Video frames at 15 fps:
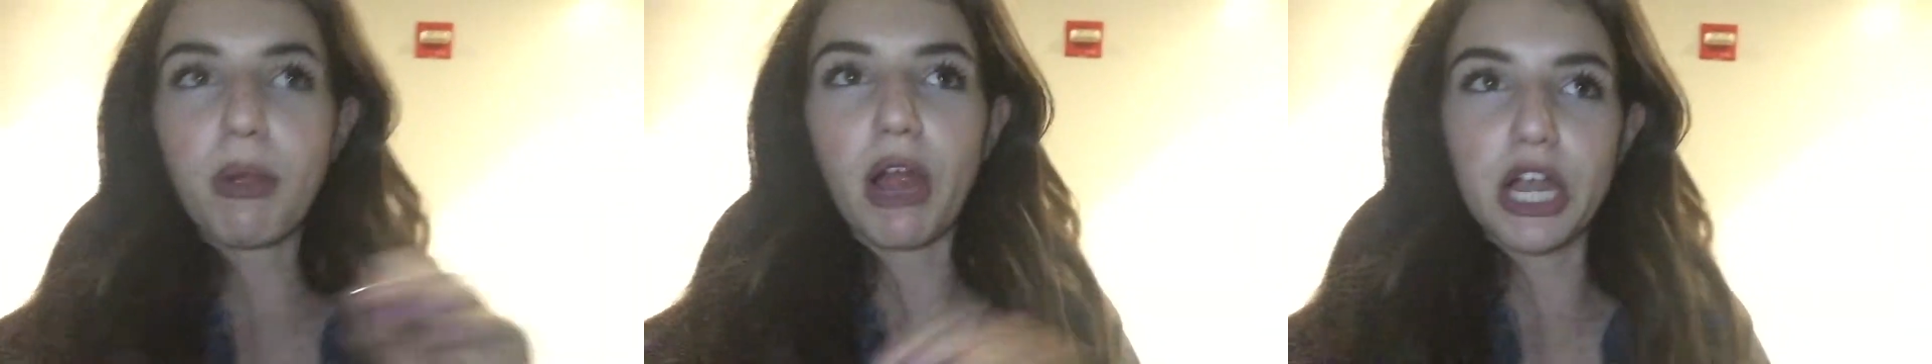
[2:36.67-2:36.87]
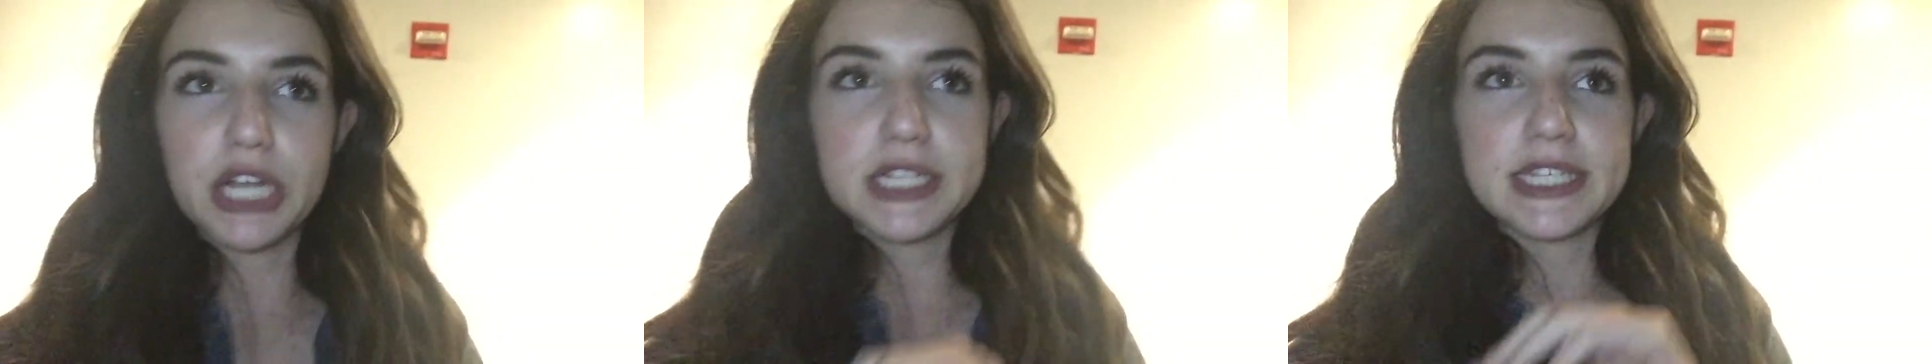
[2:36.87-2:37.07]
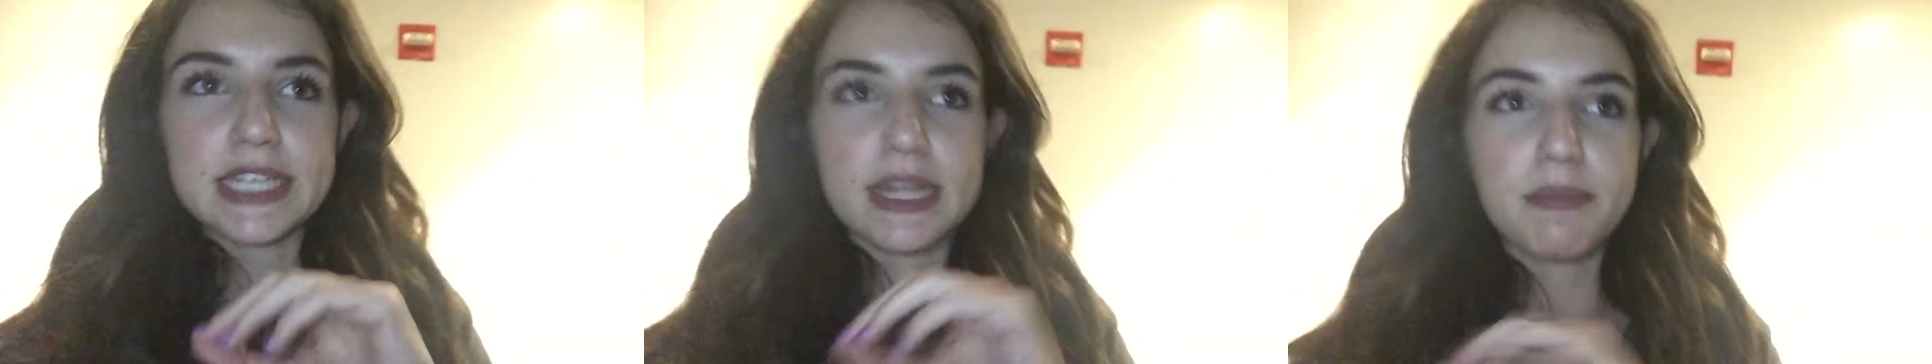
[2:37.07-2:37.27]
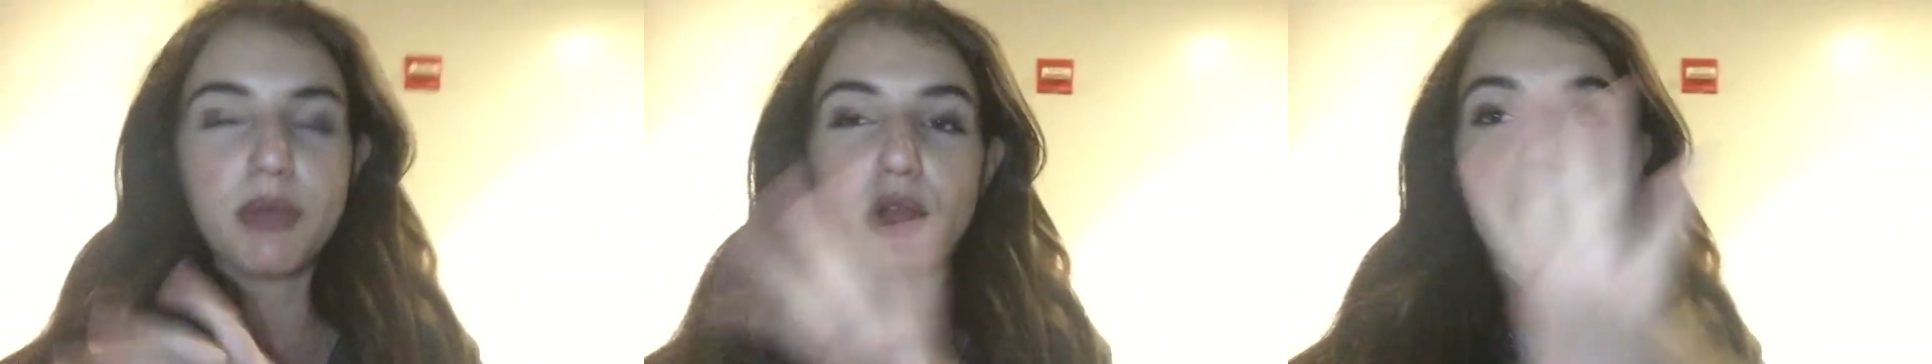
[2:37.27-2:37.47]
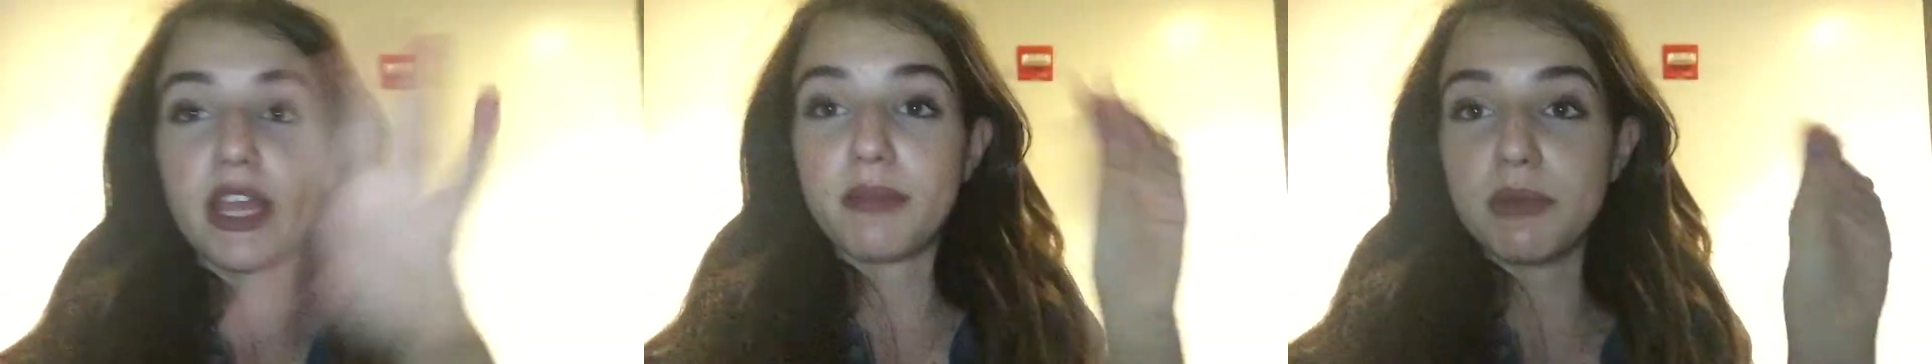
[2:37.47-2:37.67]
parts and
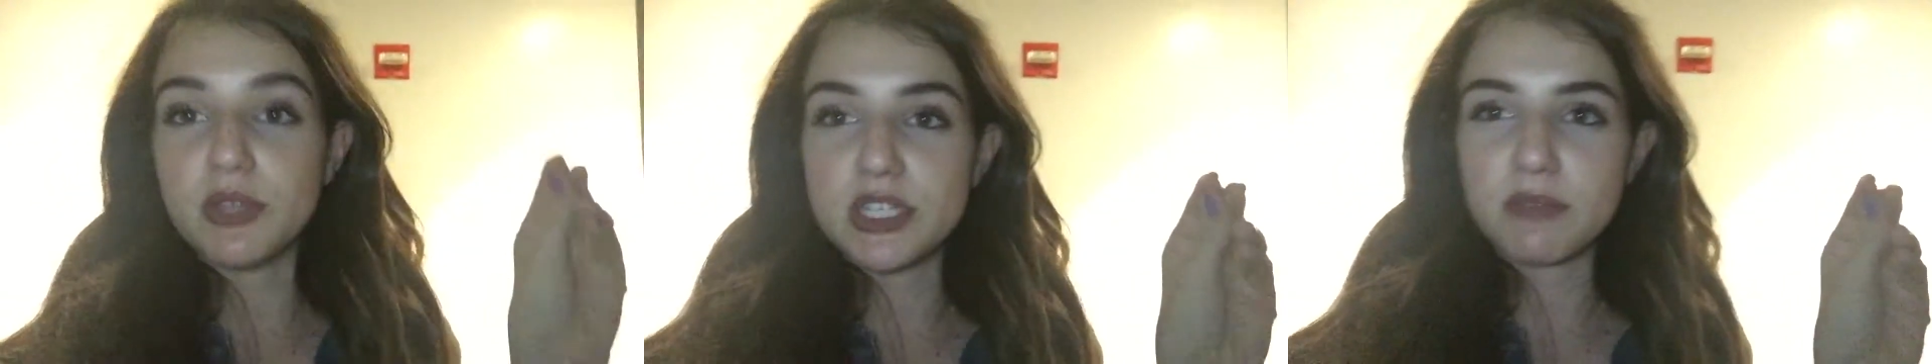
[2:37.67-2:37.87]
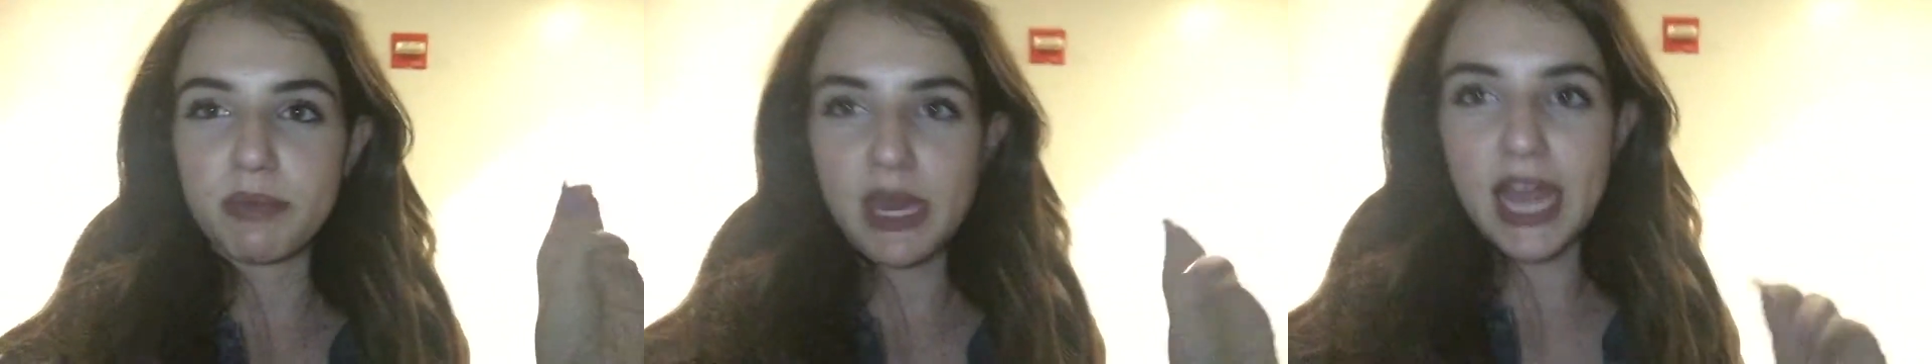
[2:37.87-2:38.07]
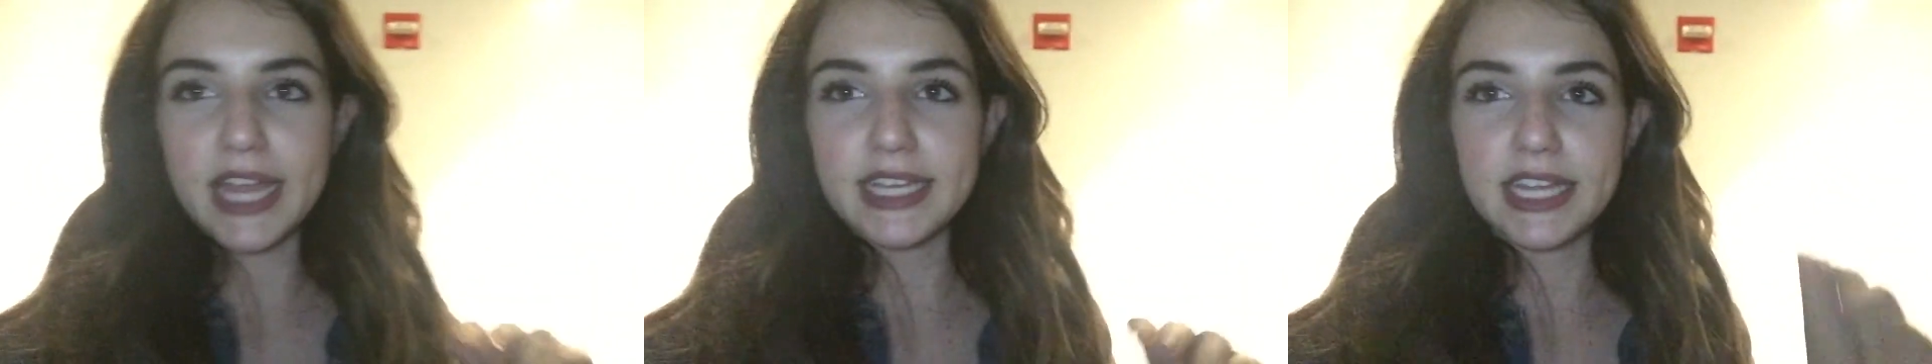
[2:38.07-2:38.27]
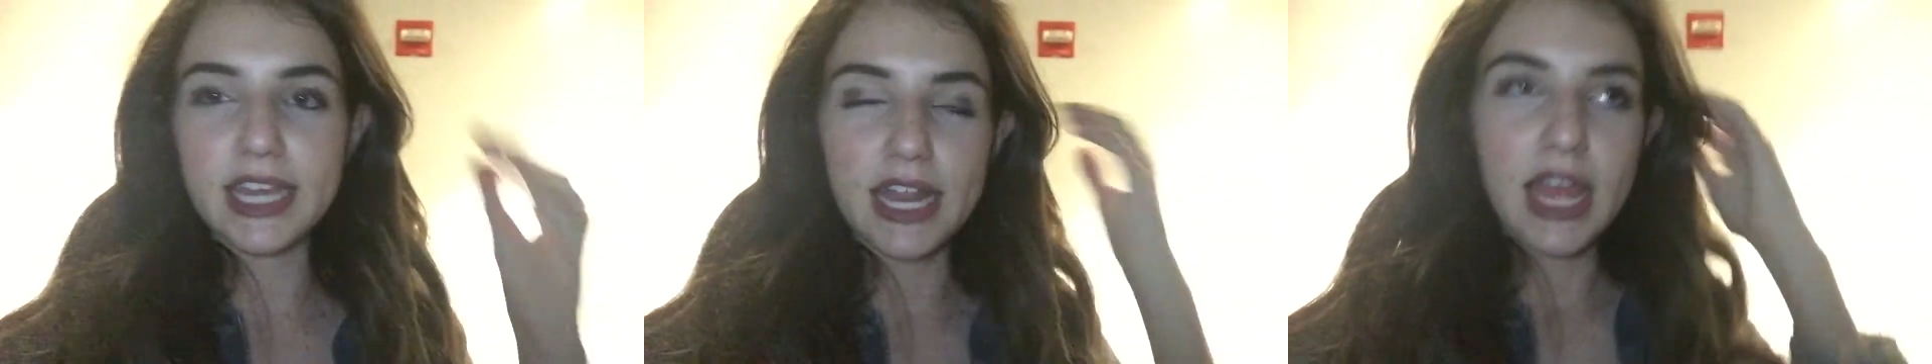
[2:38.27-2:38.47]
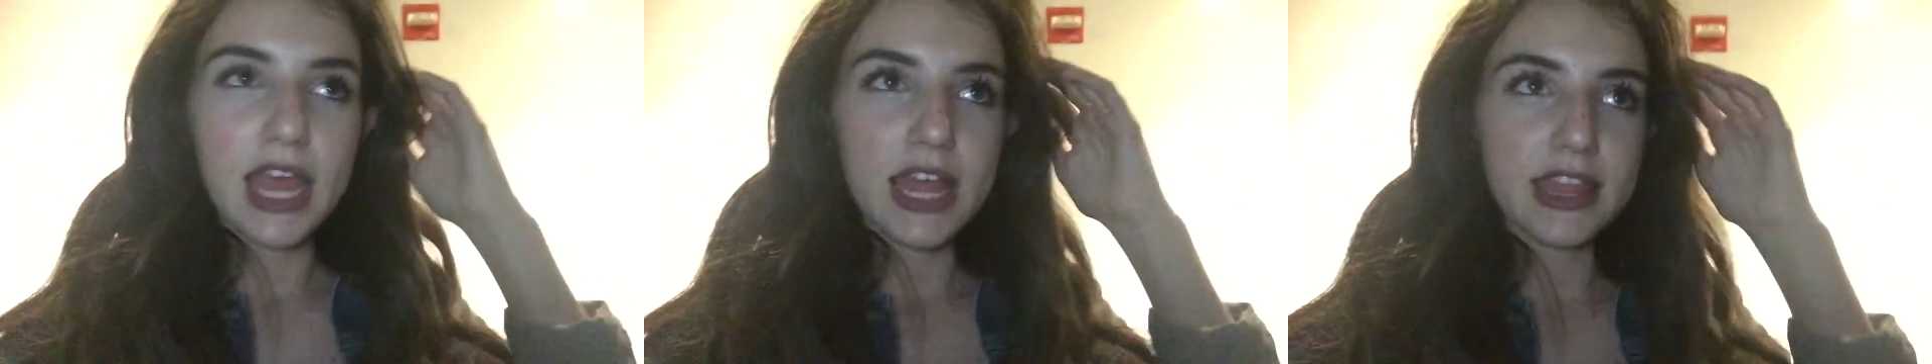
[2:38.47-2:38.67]
put like music behind it
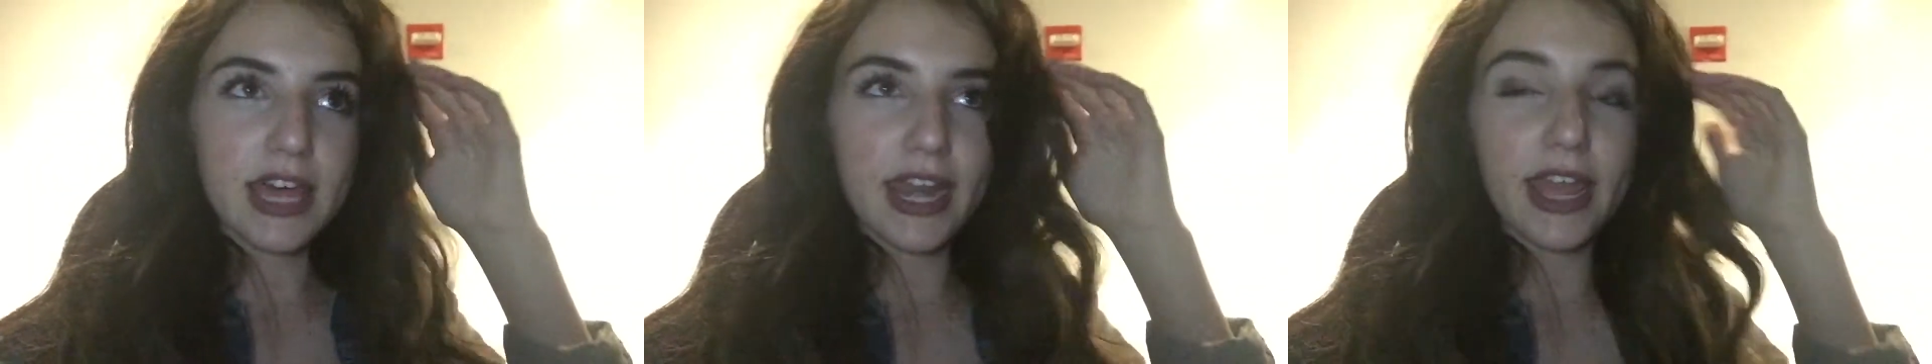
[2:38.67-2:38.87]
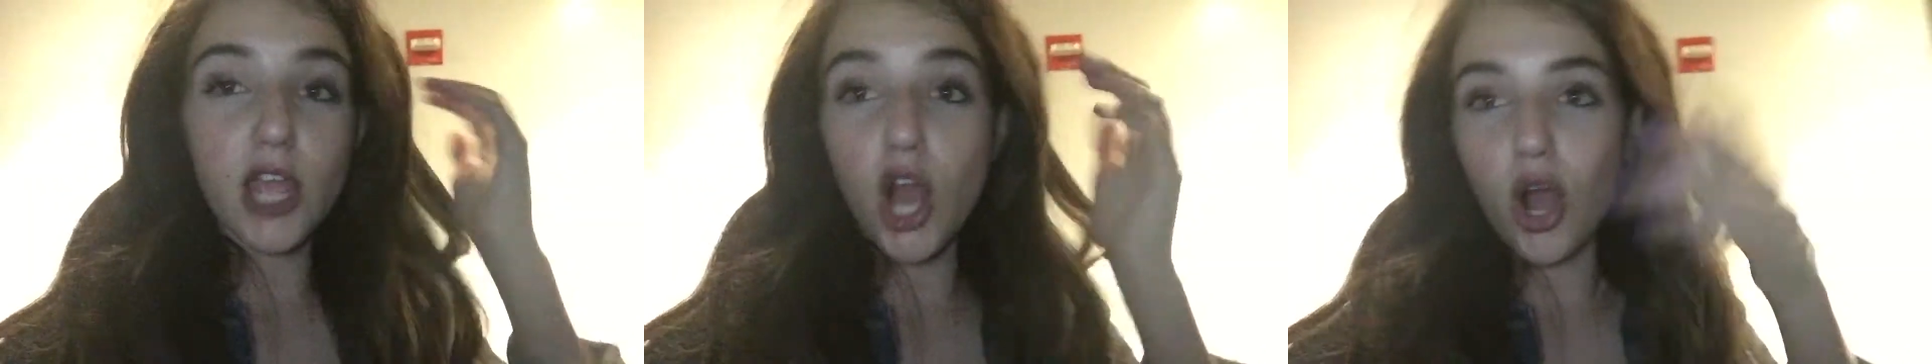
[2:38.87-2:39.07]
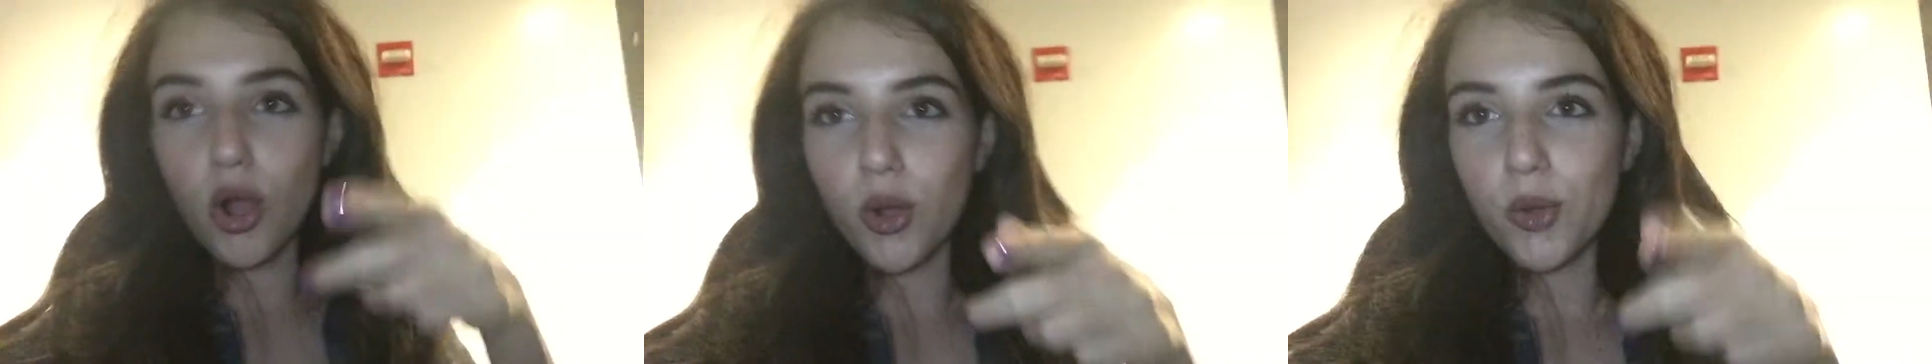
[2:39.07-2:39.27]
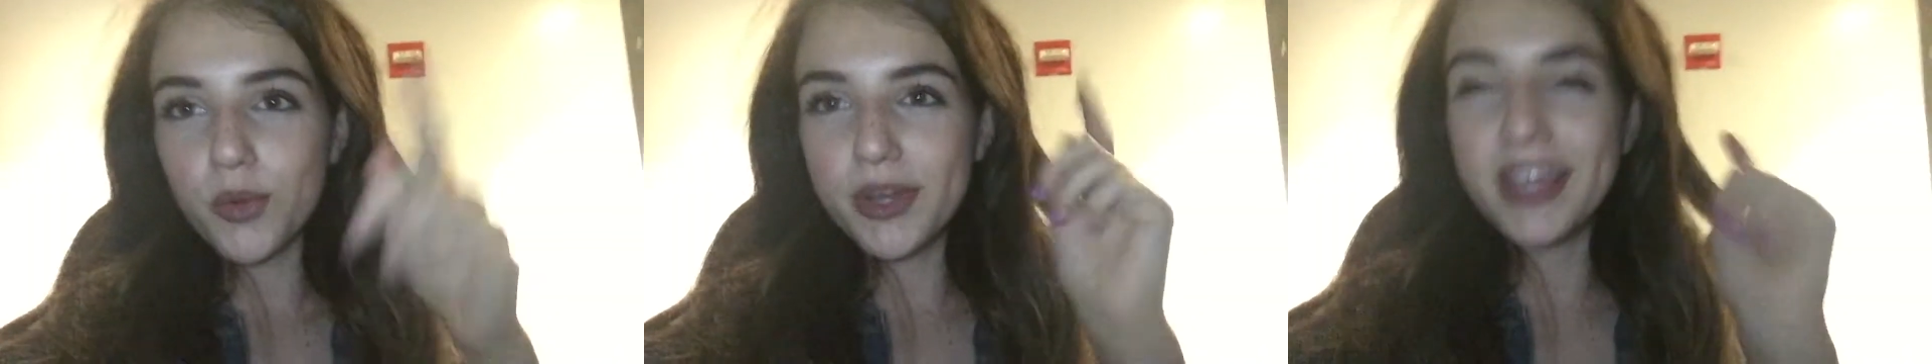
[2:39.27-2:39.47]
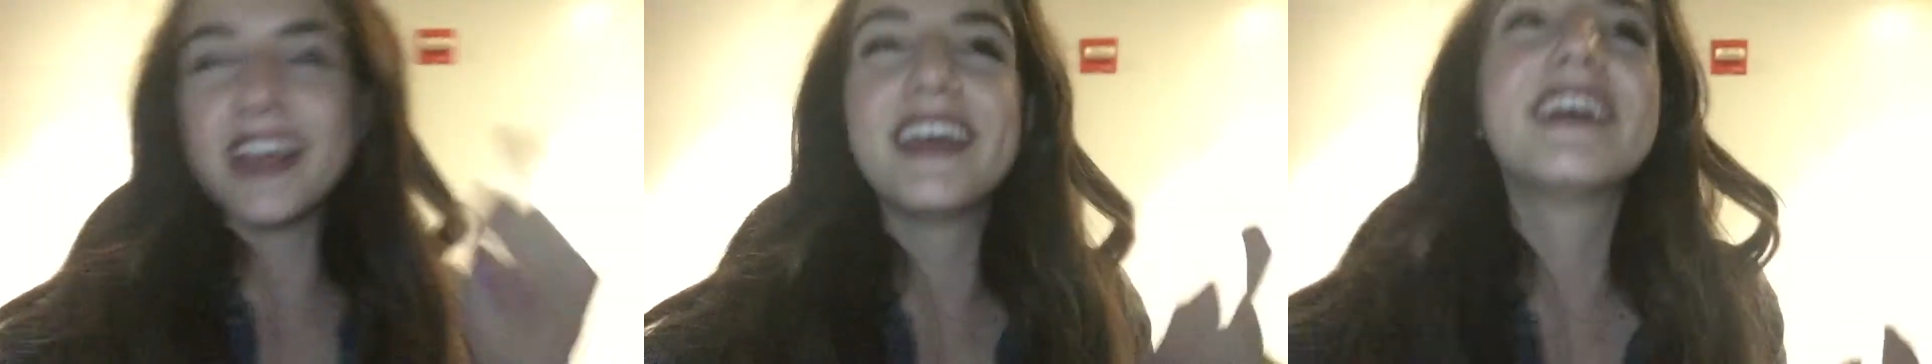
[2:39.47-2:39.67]
that I own,